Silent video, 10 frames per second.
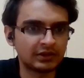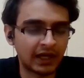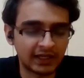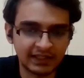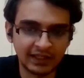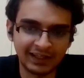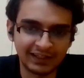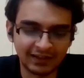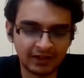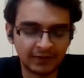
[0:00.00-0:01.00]
Thanks,
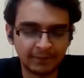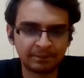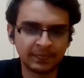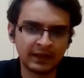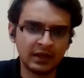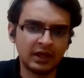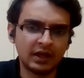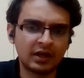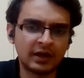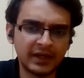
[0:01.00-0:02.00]
Hiren.
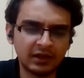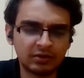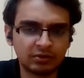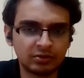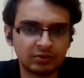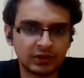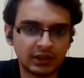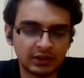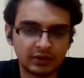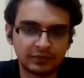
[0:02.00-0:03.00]
Coming to
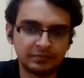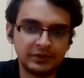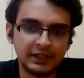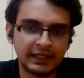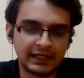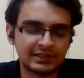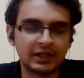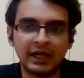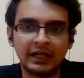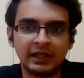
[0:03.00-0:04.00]
the
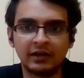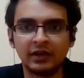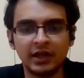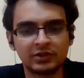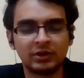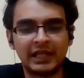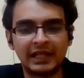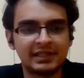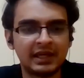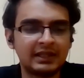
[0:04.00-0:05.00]
next area, so
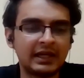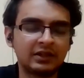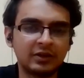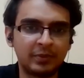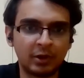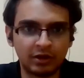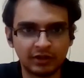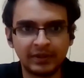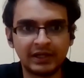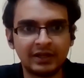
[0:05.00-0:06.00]
let's say that a
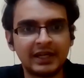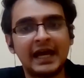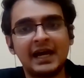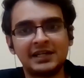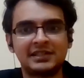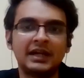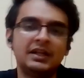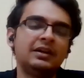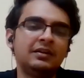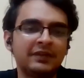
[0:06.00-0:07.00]
product builder has
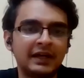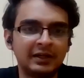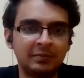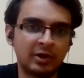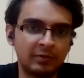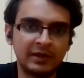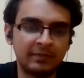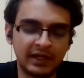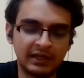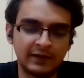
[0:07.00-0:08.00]
identified a
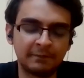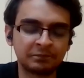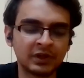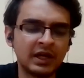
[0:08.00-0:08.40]
problem area,